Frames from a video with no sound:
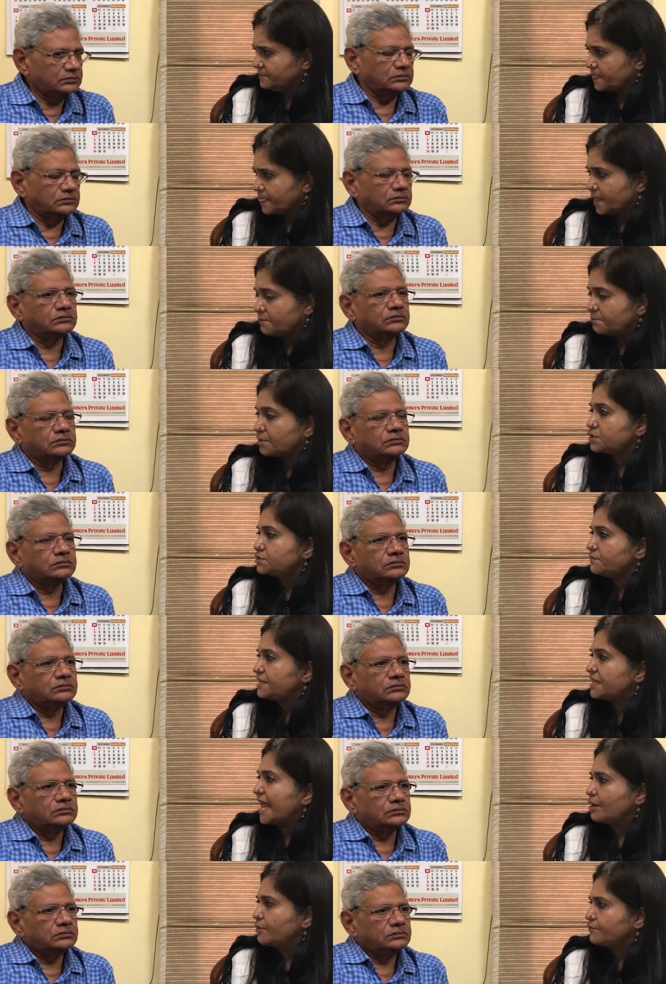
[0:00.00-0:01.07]
Speaker 1: mm. because of
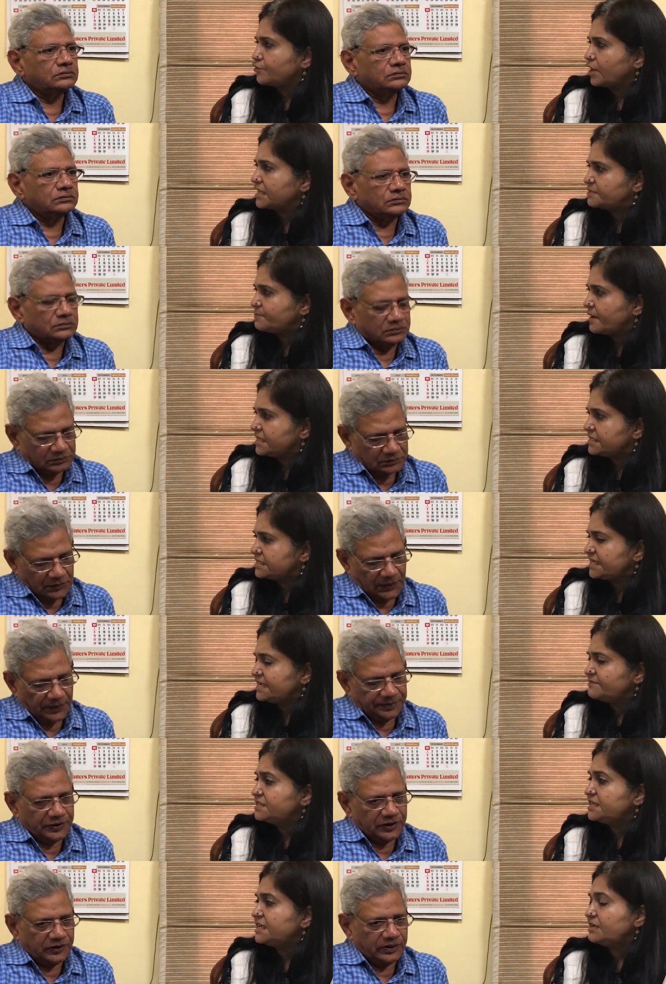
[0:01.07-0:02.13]
a lack of transparency
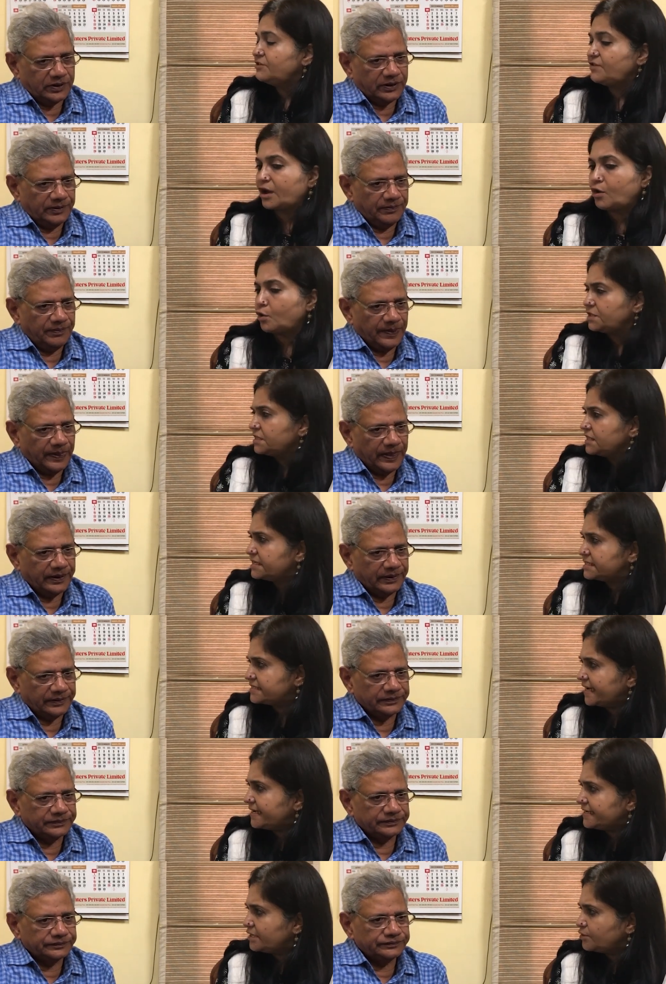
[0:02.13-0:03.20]
even Absolutely. in recording the
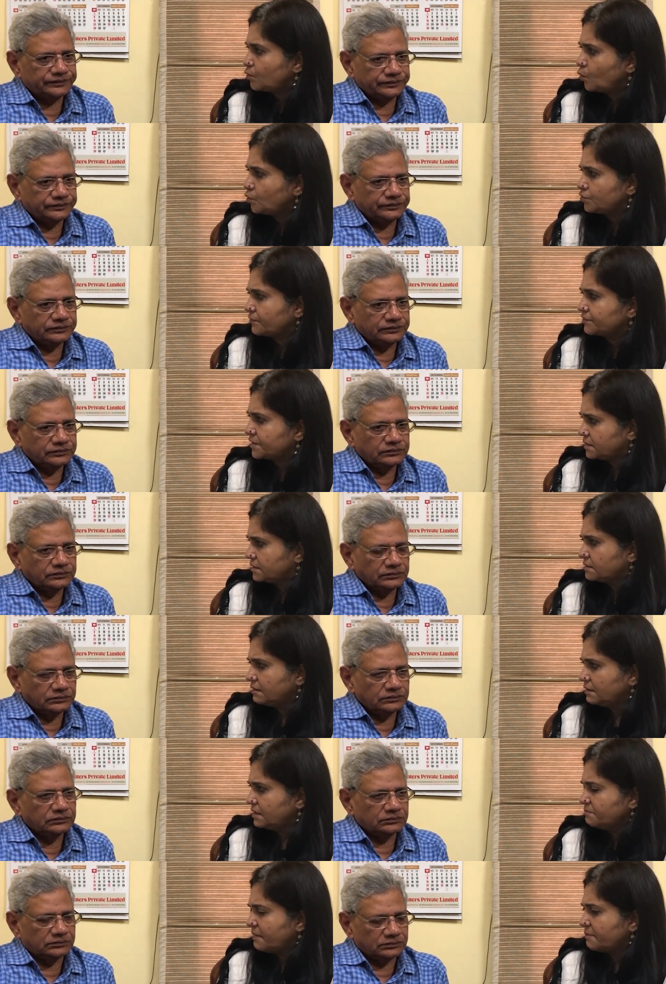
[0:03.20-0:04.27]
dissenting note of the
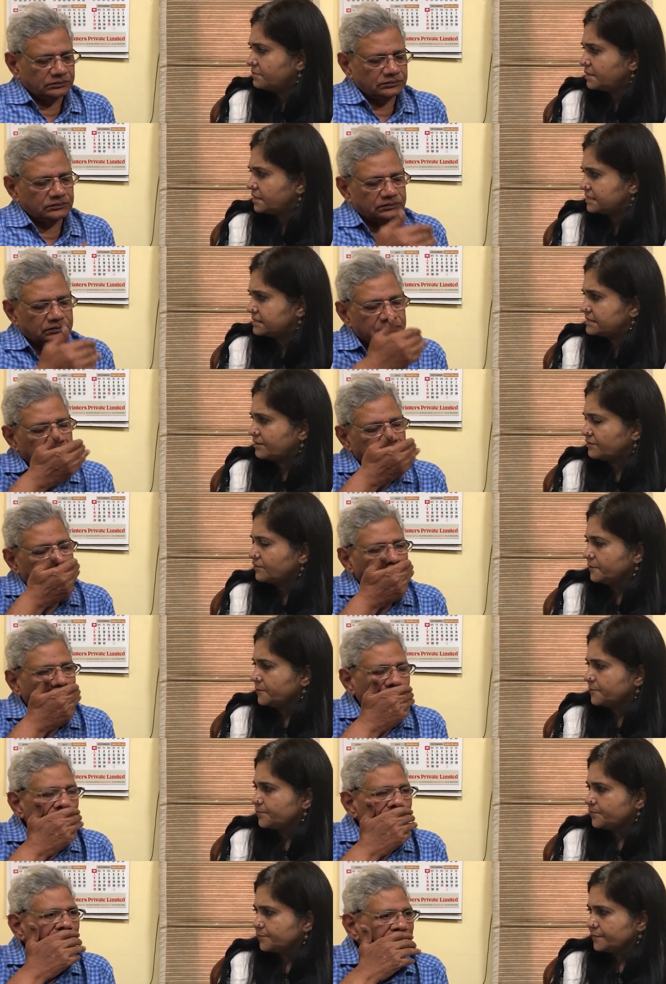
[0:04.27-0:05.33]
third member etc
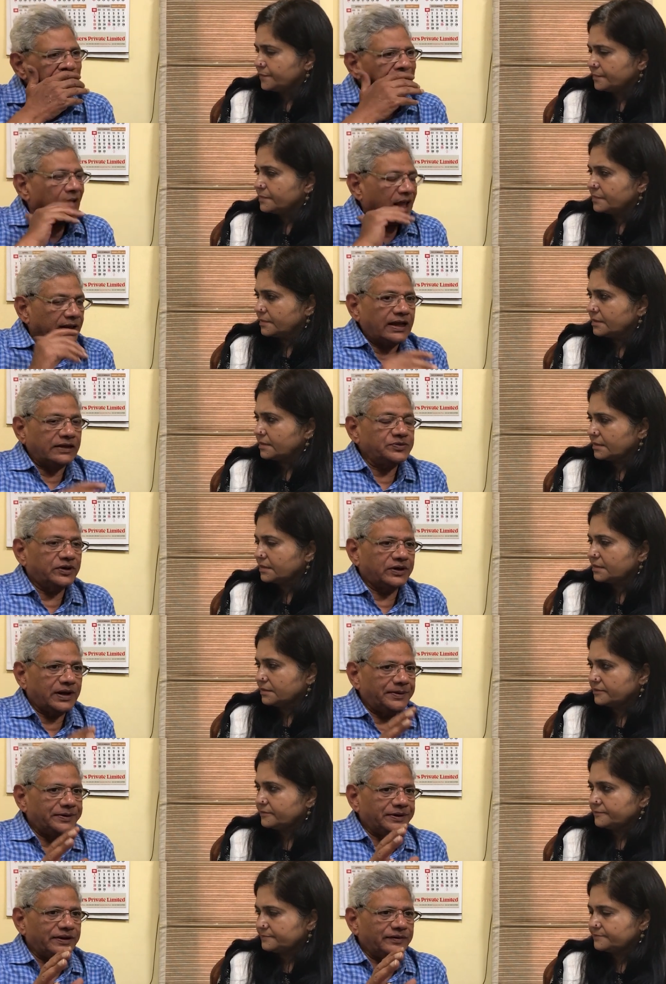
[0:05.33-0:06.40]
Speaker 2: that's why
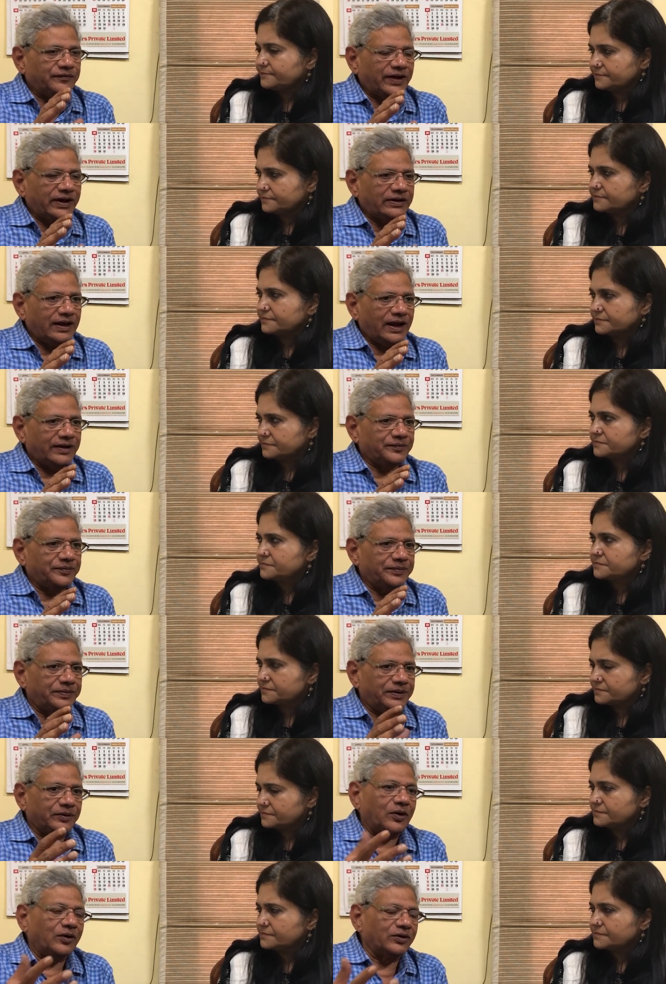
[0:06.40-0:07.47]
i mean in fact
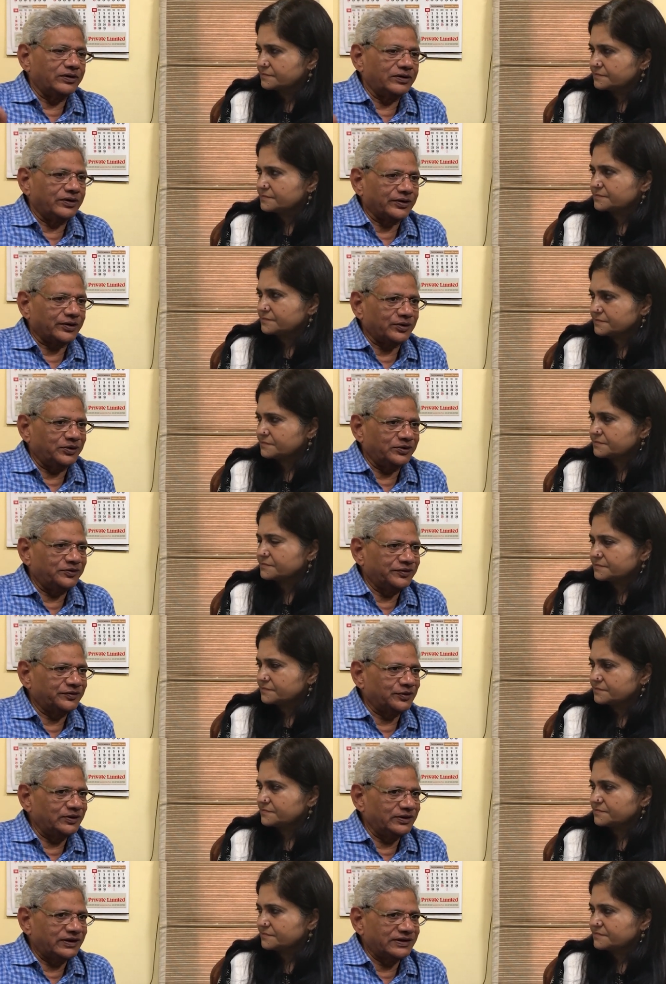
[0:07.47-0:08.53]
i've gone on record we
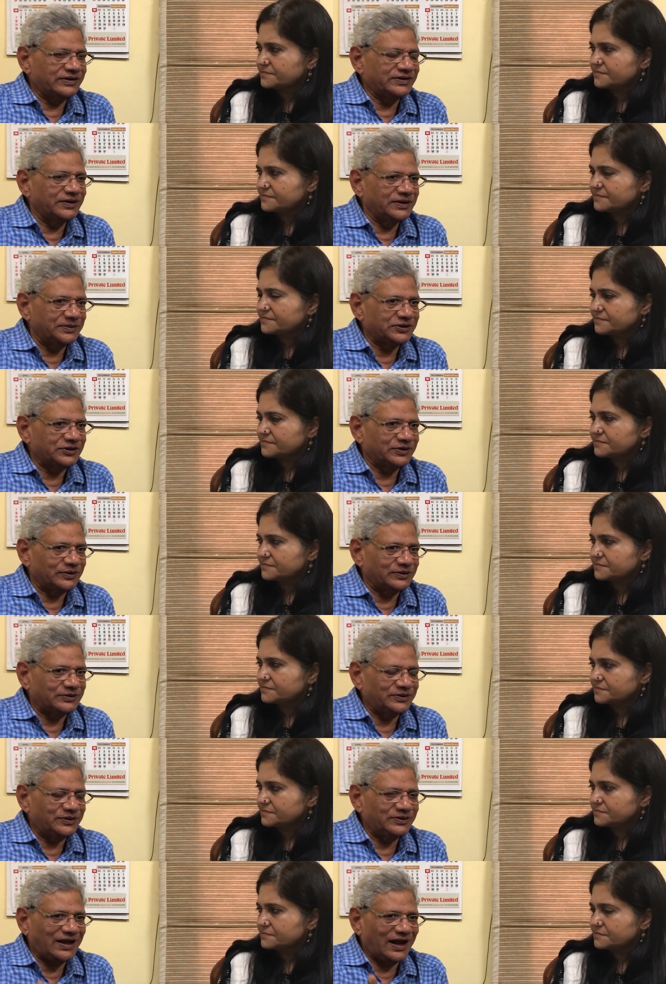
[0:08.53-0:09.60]
told the election commission
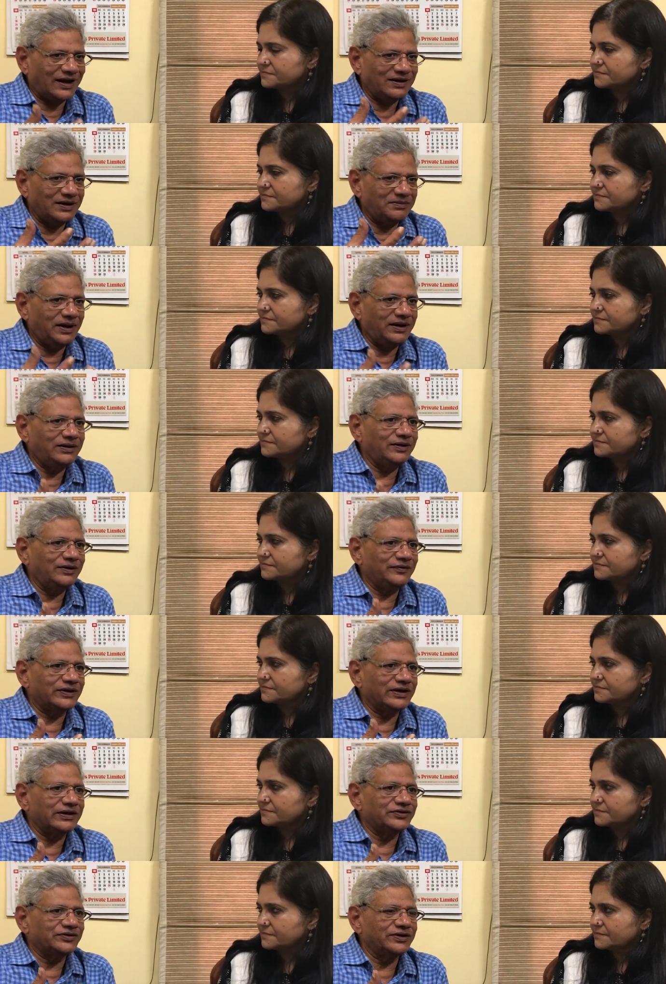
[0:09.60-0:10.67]
also the undermining of
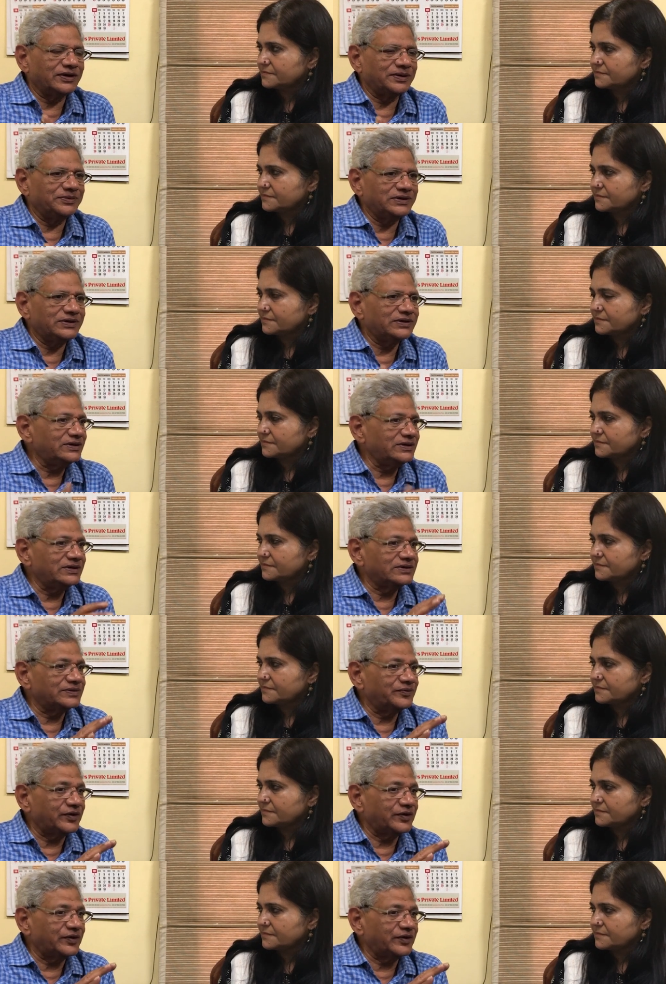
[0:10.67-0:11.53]
the election commission is